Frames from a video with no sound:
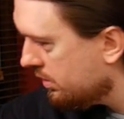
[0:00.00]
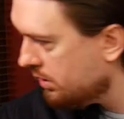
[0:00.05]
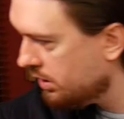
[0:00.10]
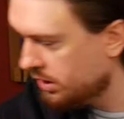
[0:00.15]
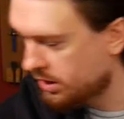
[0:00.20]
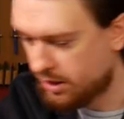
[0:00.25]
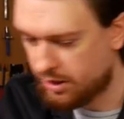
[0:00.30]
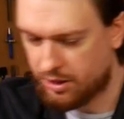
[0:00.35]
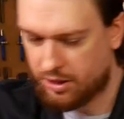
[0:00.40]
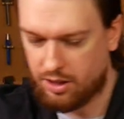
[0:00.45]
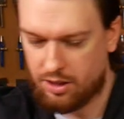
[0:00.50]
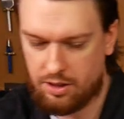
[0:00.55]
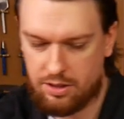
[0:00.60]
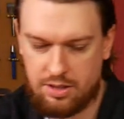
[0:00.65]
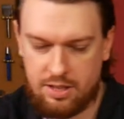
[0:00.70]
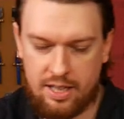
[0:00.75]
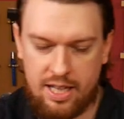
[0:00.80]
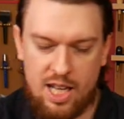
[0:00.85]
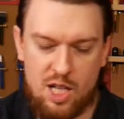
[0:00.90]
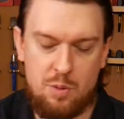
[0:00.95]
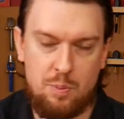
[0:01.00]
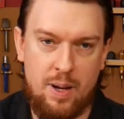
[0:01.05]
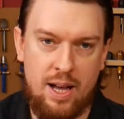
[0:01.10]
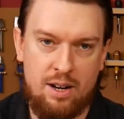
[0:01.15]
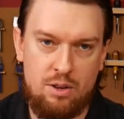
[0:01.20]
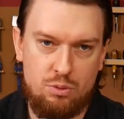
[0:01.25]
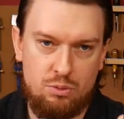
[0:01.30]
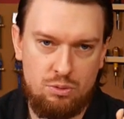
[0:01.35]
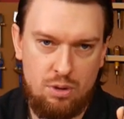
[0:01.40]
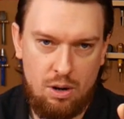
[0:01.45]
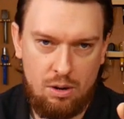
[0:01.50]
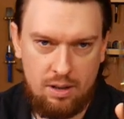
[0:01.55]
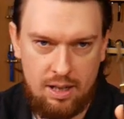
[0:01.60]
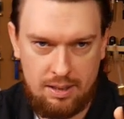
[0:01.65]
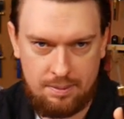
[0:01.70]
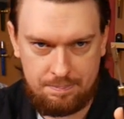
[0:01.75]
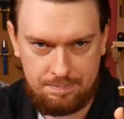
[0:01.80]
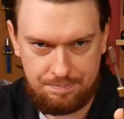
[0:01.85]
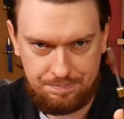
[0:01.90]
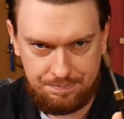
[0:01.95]
You could use an edge paint
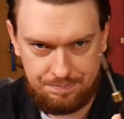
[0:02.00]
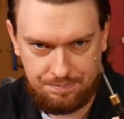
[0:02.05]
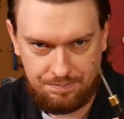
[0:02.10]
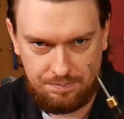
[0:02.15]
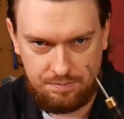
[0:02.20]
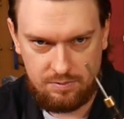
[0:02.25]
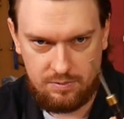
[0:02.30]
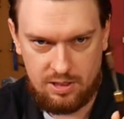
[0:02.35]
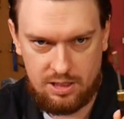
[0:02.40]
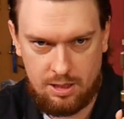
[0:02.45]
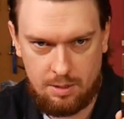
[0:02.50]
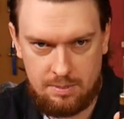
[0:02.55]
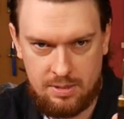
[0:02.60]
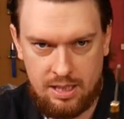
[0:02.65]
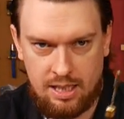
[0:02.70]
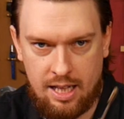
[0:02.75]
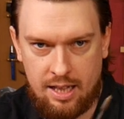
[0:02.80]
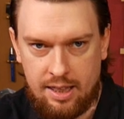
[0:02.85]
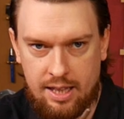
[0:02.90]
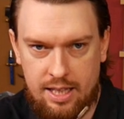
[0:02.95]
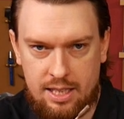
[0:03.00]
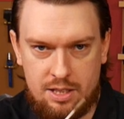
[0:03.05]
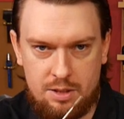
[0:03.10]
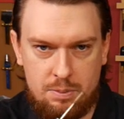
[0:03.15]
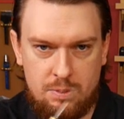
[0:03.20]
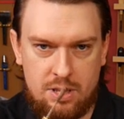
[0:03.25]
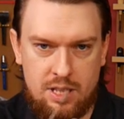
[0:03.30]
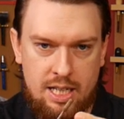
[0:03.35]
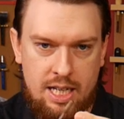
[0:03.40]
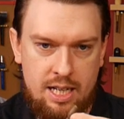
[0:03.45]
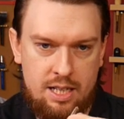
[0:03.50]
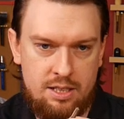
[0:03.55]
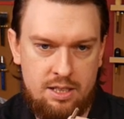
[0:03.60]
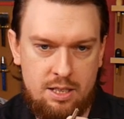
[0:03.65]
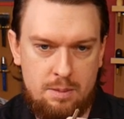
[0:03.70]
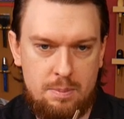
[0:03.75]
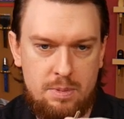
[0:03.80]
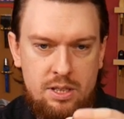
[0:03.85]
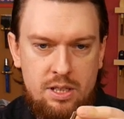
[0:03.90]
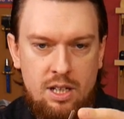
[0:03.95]
roller something like this, which has
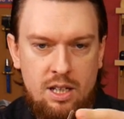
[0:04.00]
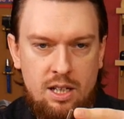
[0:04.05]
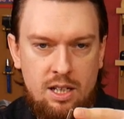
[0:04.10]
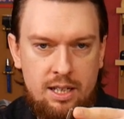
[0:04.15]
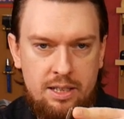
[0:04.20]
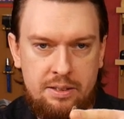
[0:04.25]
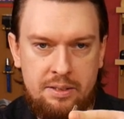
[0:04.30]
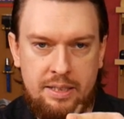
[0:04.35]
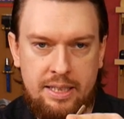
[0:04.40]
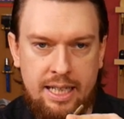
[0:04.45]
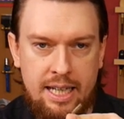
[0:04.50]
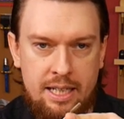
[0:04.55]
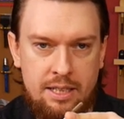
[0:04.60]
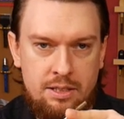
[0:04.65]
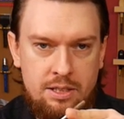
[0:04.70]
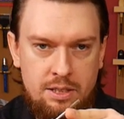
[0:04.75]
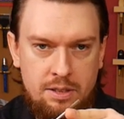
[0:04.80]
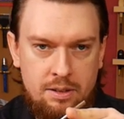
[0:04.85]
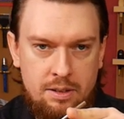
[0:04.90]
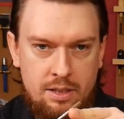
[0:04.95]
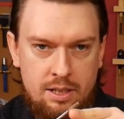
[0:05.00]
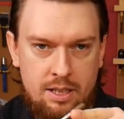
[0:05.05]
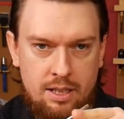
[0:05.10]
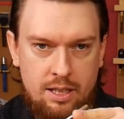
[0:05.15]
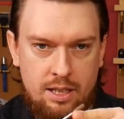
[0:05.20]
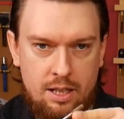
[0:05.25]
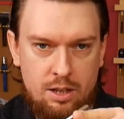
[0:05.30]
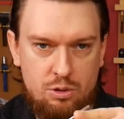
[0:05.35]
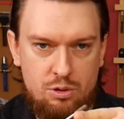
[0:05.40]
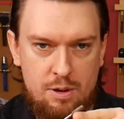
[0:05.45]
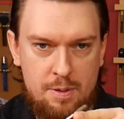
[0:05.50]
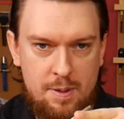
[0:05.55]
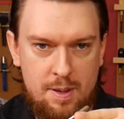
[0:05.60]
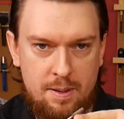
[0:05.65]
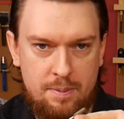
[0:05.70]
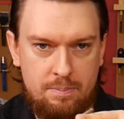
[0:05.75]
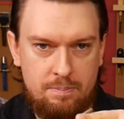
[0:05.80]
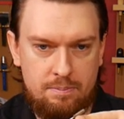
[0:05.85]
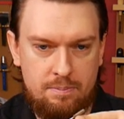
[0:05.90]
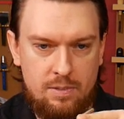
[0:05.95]
some knurling on the end, so like a
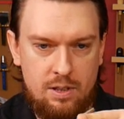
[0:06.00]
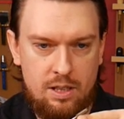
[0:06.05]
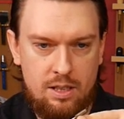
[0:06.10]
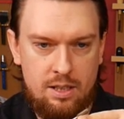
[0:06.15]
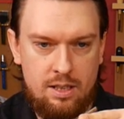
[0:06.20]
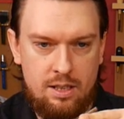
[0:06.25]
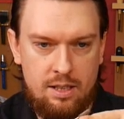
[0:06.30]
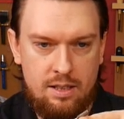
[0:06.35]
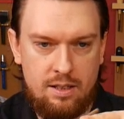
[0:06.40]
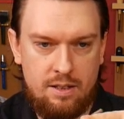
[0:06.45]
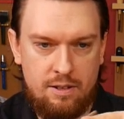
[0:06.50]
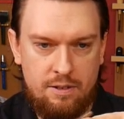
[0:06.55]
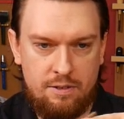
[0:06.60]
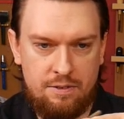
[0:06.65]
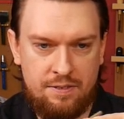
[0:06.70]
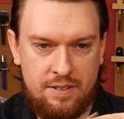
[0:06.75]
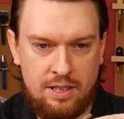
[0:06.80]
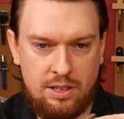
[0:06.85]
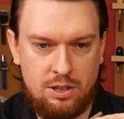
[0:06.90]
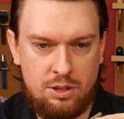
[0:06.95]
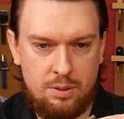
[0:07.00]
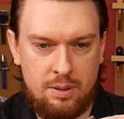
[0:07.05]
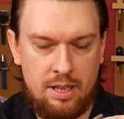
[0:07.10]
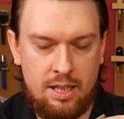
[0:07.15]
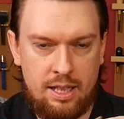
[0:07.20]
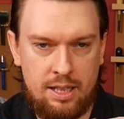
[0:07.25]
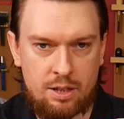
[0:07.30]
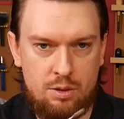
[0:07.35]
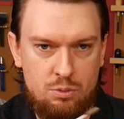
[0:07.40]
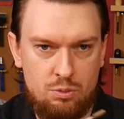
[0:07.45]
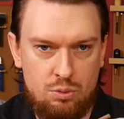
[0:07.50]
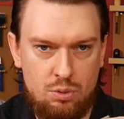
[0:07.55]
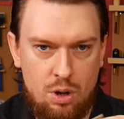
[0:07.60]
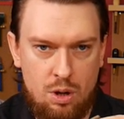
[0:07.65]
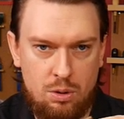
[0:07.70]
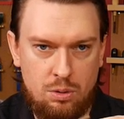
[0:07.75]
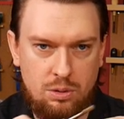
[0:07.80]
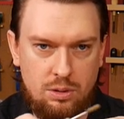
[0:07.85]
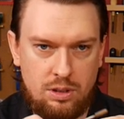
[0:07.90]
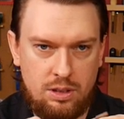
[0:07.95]
grippy feel to it, and it
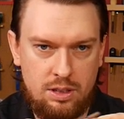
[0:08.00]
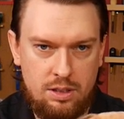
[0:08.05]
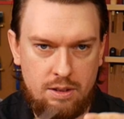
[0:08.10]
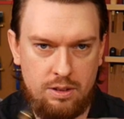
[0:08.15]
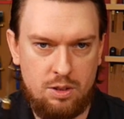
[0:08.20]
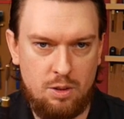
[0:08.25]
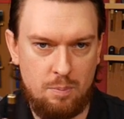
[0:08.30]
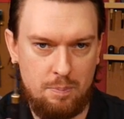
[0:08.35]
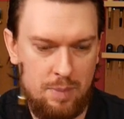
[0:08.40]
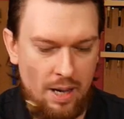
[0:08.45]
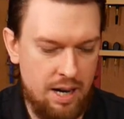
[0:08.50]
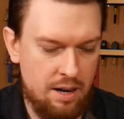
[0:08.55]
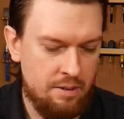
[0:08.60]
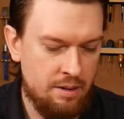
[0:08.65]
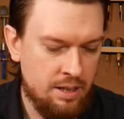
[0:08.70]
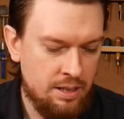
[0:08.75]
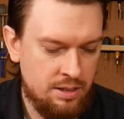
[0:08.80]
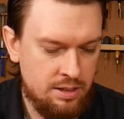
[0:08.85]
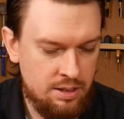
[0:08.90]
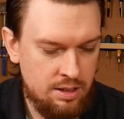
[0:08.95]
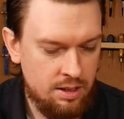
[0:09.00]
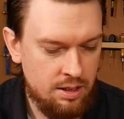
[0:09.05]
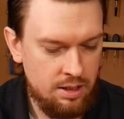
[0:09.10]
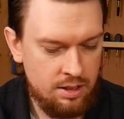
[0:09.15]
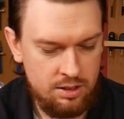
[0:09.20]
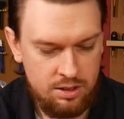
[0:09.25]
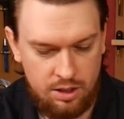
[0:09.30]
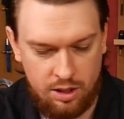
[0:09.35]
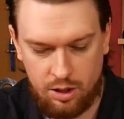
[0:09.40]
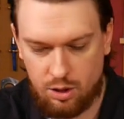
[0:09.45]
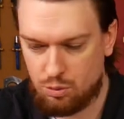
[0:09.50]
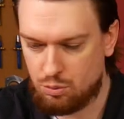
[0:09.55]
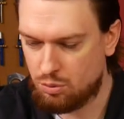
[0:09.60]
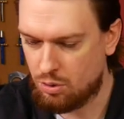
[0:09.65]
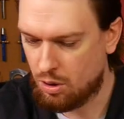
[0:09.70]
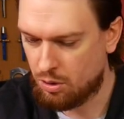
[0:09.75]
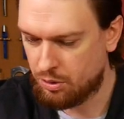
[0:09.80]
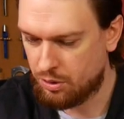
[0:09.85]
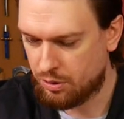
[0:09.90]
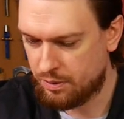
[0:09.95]
rolls, so it's on bearings, so you can
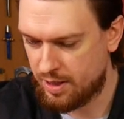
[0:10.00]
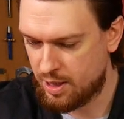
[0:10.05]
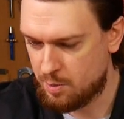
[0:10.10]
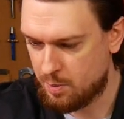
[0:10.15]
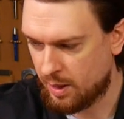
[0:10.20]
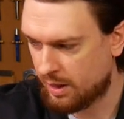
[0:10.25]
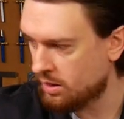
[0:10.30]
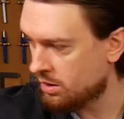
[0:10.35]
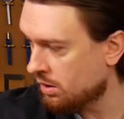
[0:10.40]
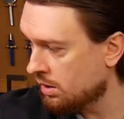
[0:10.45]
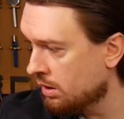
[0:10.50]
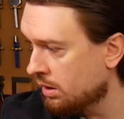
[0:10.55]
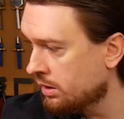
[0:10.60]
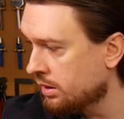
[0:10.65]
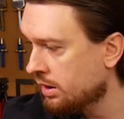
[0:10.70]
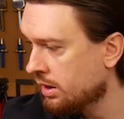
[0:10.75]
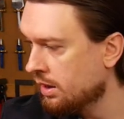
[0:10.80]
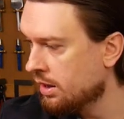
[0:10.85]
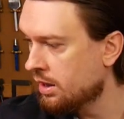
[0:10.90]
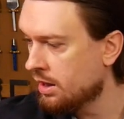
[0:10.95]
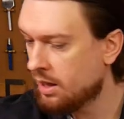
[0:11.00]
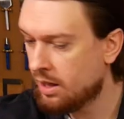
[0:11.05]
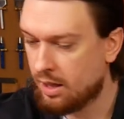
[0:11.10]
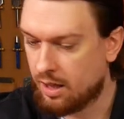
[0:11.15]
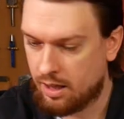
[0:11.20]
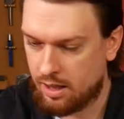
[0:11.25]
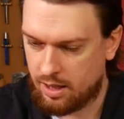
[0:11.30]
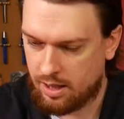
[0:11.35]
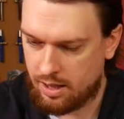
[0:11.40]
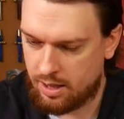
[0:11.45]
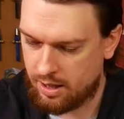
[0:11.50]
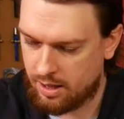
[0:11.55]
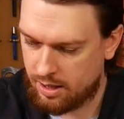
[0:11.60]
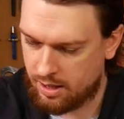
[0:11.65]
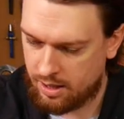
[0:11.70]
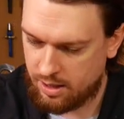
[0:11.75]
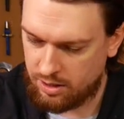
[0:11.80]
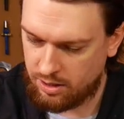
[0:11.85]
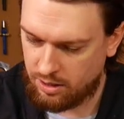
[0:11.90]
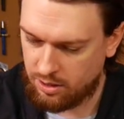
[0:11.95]
roll your edge paint on.
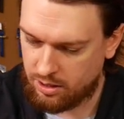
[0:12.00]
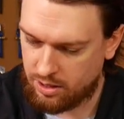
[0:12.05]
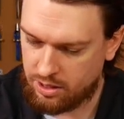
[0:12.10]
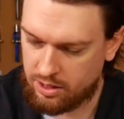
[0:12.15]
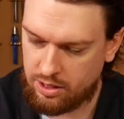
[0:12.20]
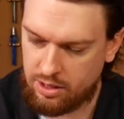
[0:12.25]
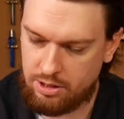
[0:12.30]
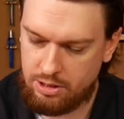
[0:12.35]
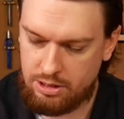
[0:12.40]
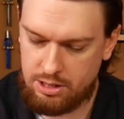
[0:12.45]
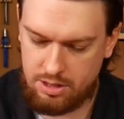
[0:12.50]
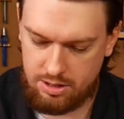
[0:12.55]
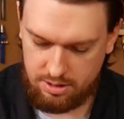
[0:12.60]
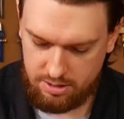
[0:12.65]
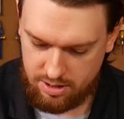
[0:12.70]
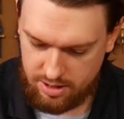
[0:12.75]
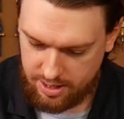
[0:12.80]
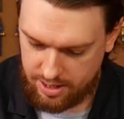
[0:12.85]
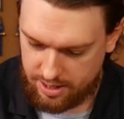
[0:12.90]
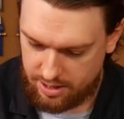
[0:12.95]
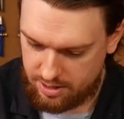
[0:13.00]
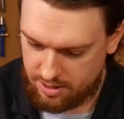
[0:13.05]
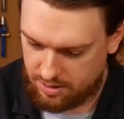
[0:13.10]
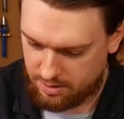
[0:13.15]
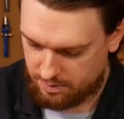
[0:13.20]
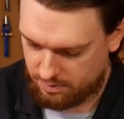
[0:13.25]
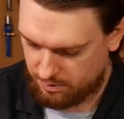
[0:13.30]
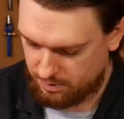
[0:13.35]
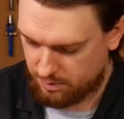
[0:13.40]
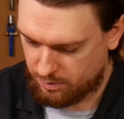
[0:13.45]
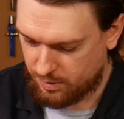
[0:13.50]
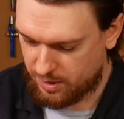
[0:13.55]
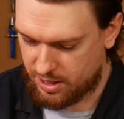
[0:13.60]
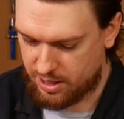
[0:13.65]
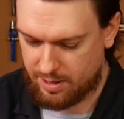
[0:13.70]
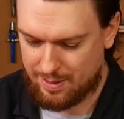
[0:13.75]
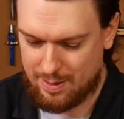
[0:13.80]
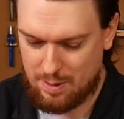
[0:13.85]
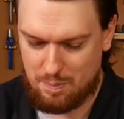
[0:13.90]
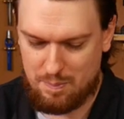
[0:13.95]
Uh, you can use this,
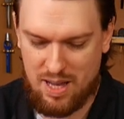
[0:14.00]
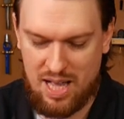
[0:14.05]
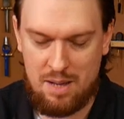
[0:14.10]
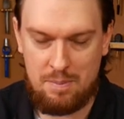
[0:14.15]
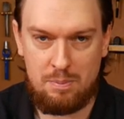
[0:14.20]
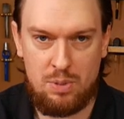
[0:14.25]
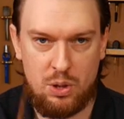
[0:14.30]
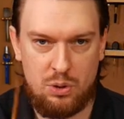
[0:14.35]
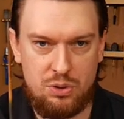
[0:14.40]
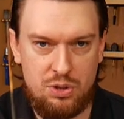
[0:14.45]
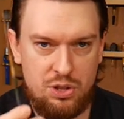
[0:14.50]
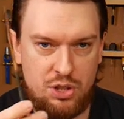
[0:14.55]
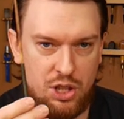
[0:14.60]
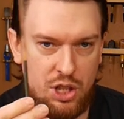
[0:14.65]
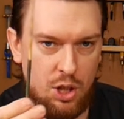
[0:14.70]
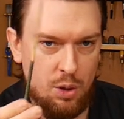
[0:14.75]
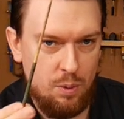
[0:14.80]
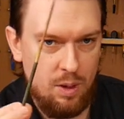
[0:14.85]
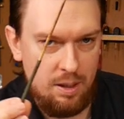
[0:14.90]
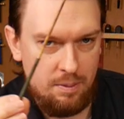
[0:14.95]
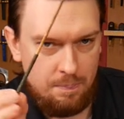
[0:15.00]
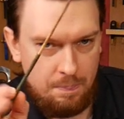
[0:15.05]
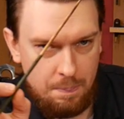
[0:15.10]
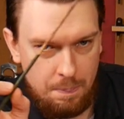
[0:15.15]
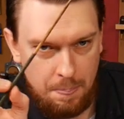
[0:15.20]
which is a bamboo skewer.